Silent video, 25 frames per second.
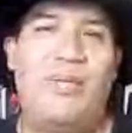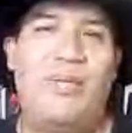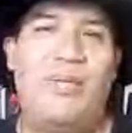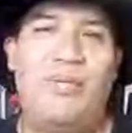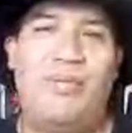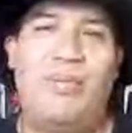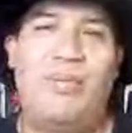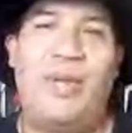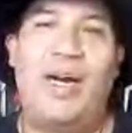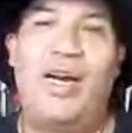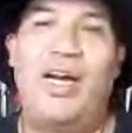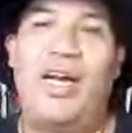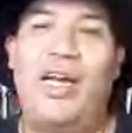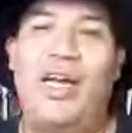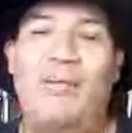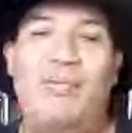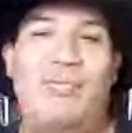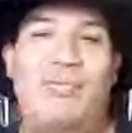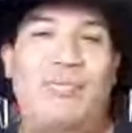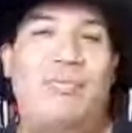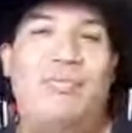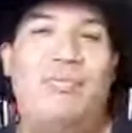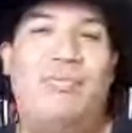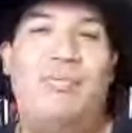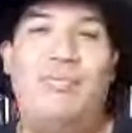by
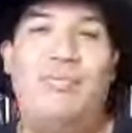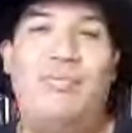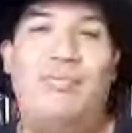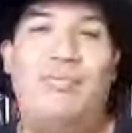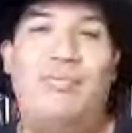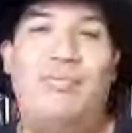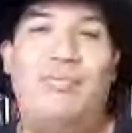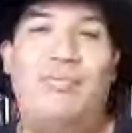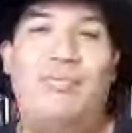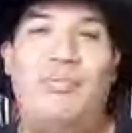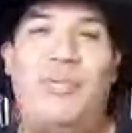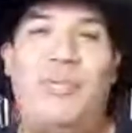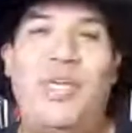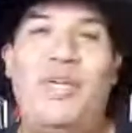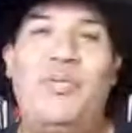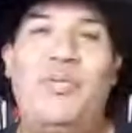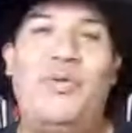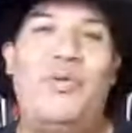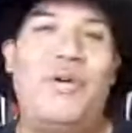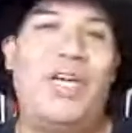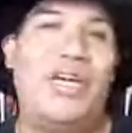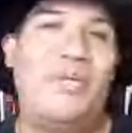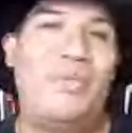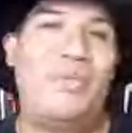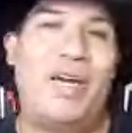people
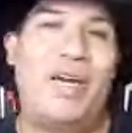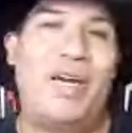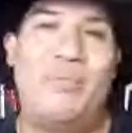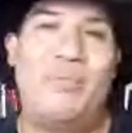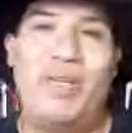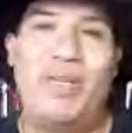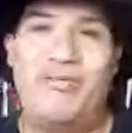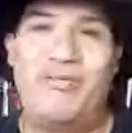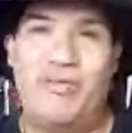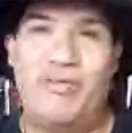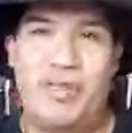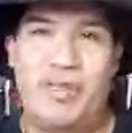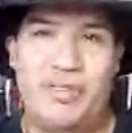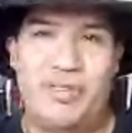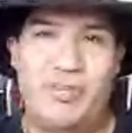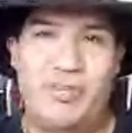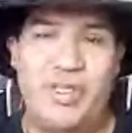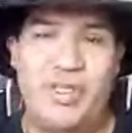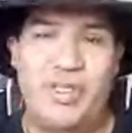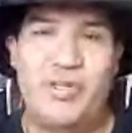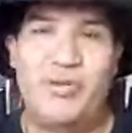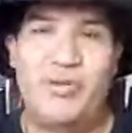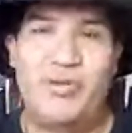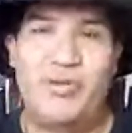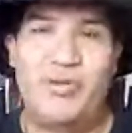and by Bigfoots,
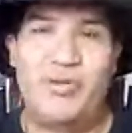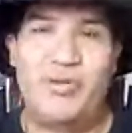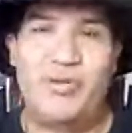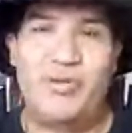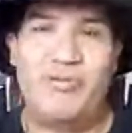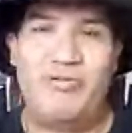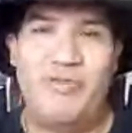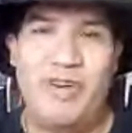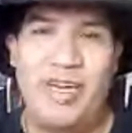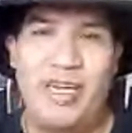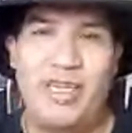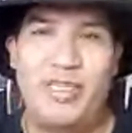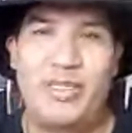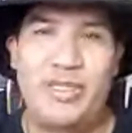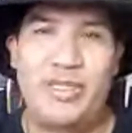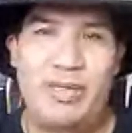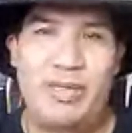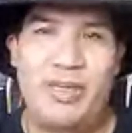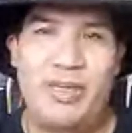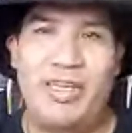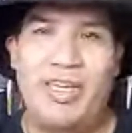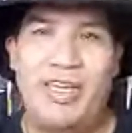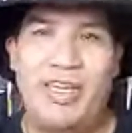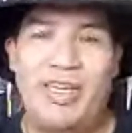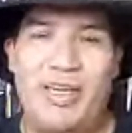but you will find
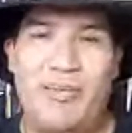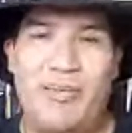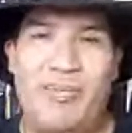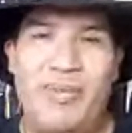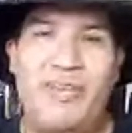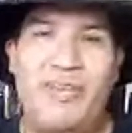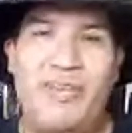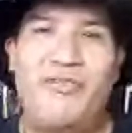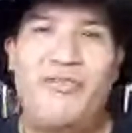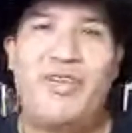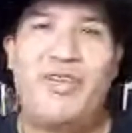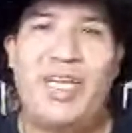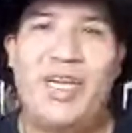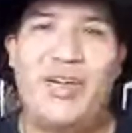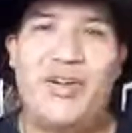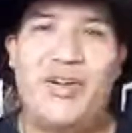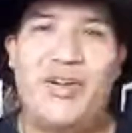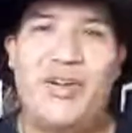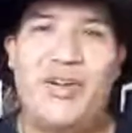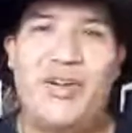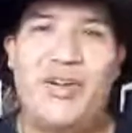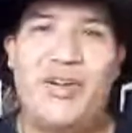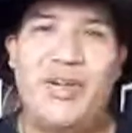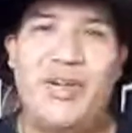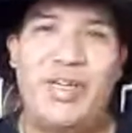Bigfoot
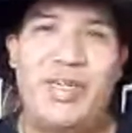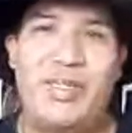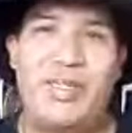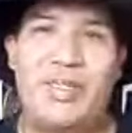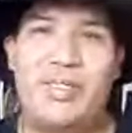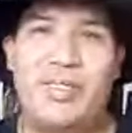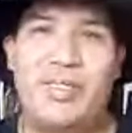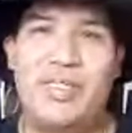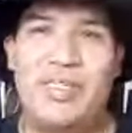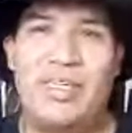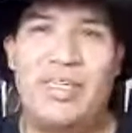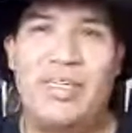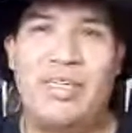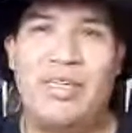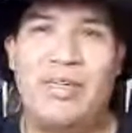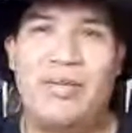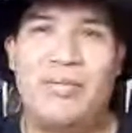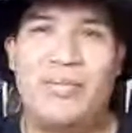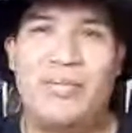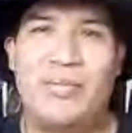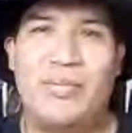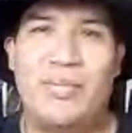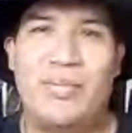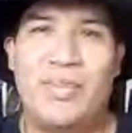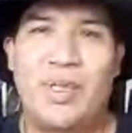areas
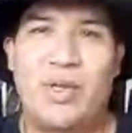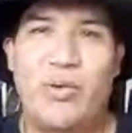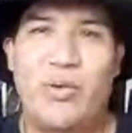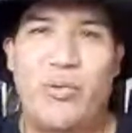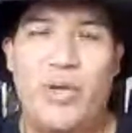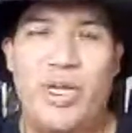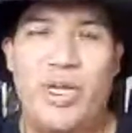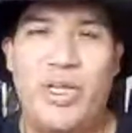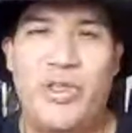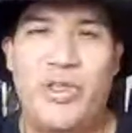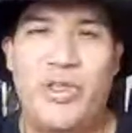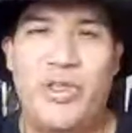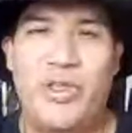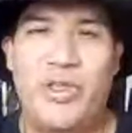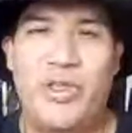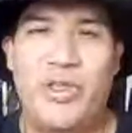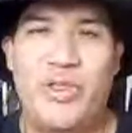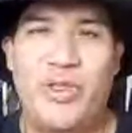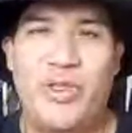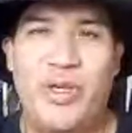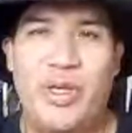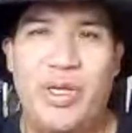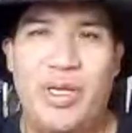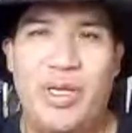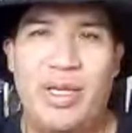with
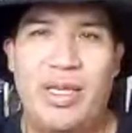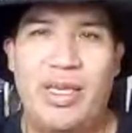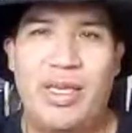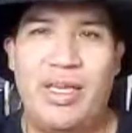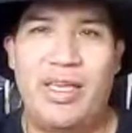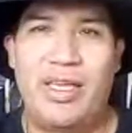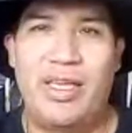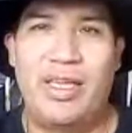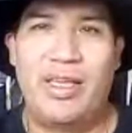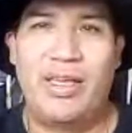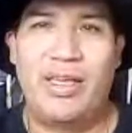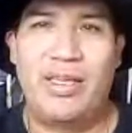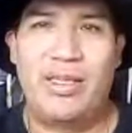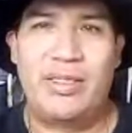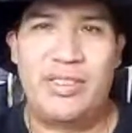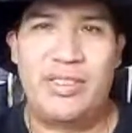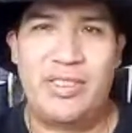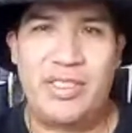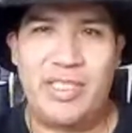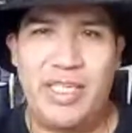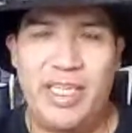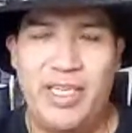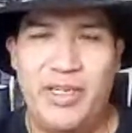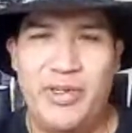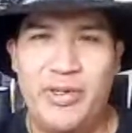
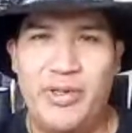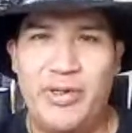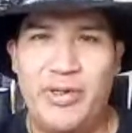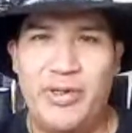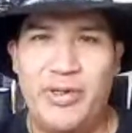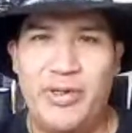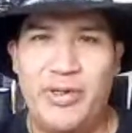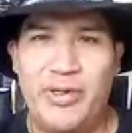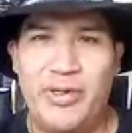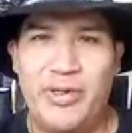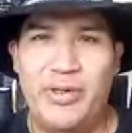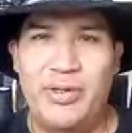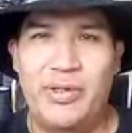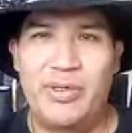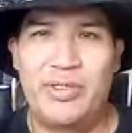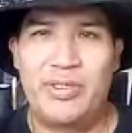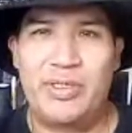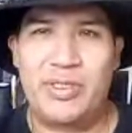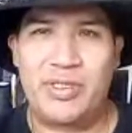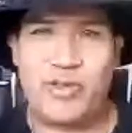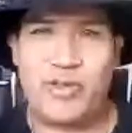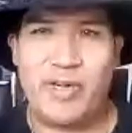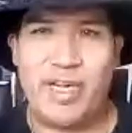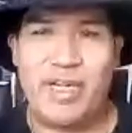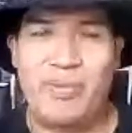cedar
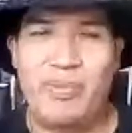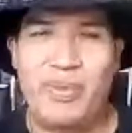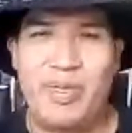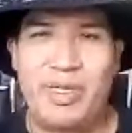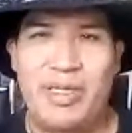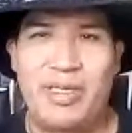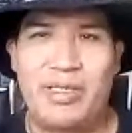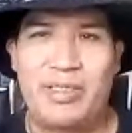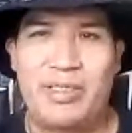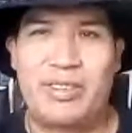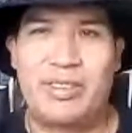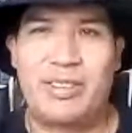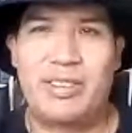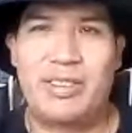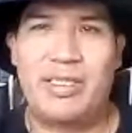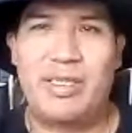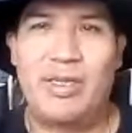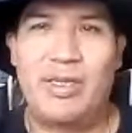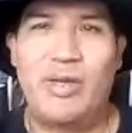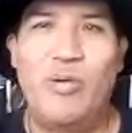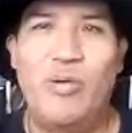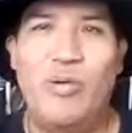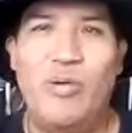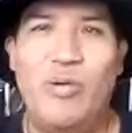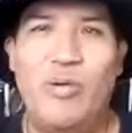scrapings.
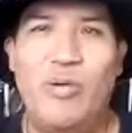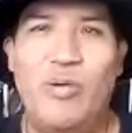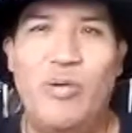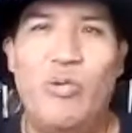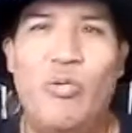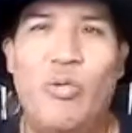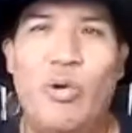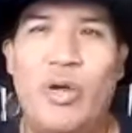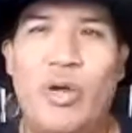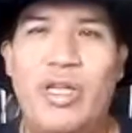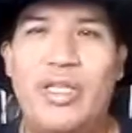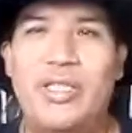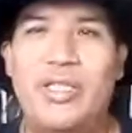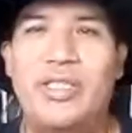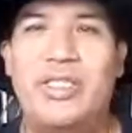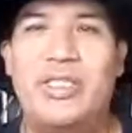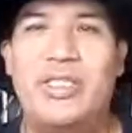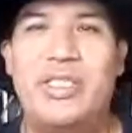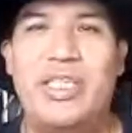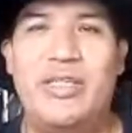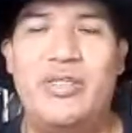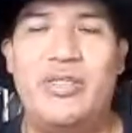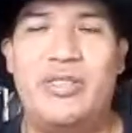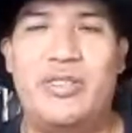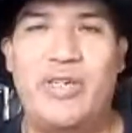What is the
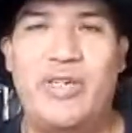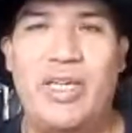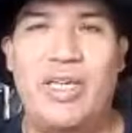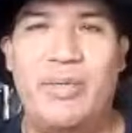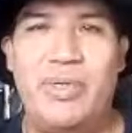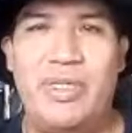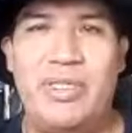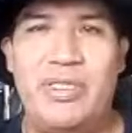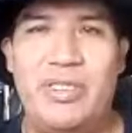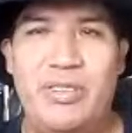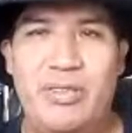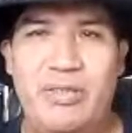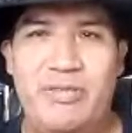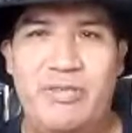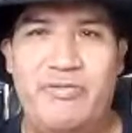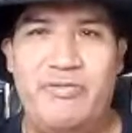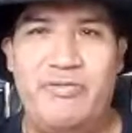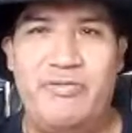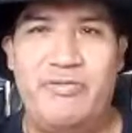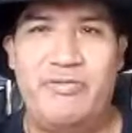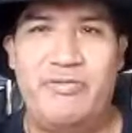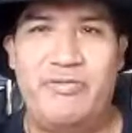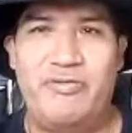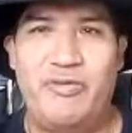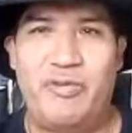cedar scrapings
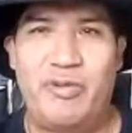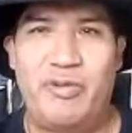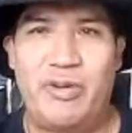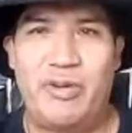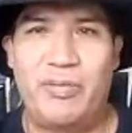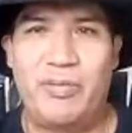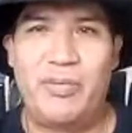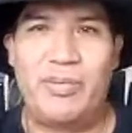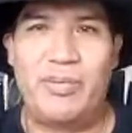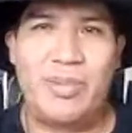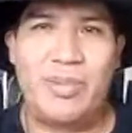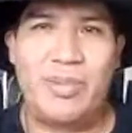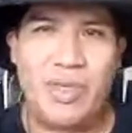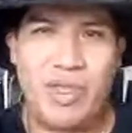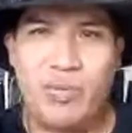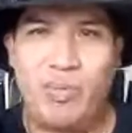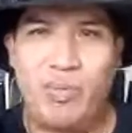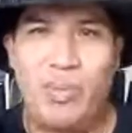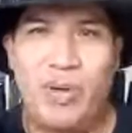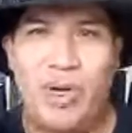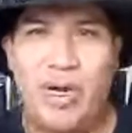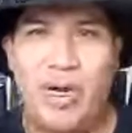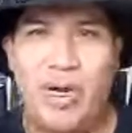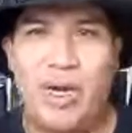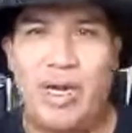used for? The
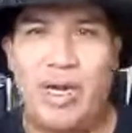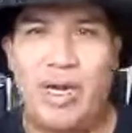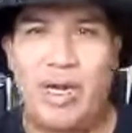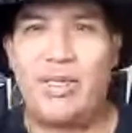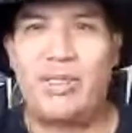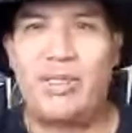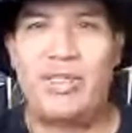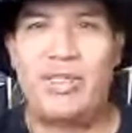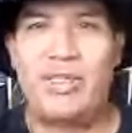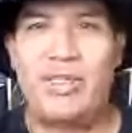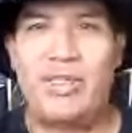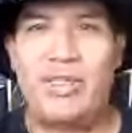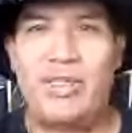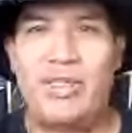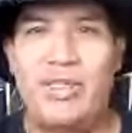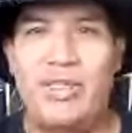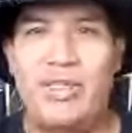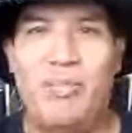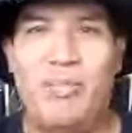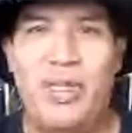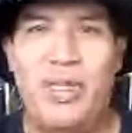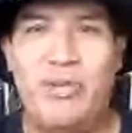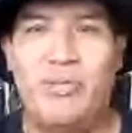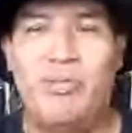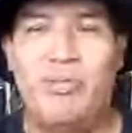bark, the
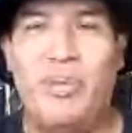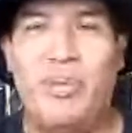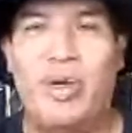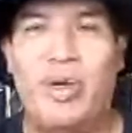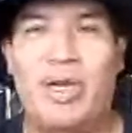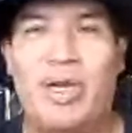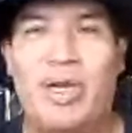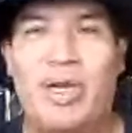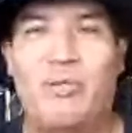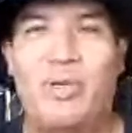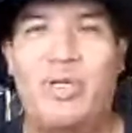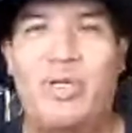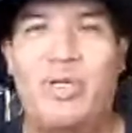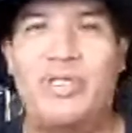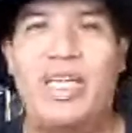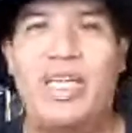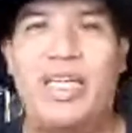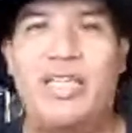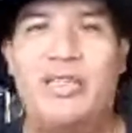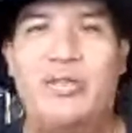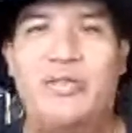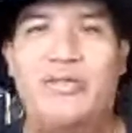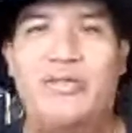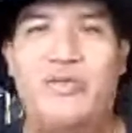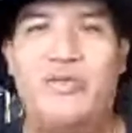peeled bark. What is
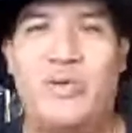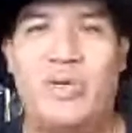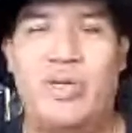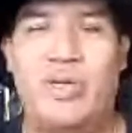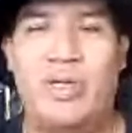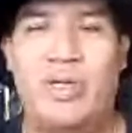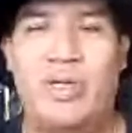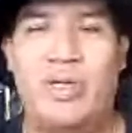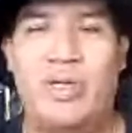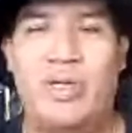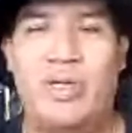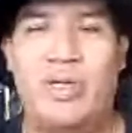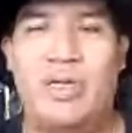that used for?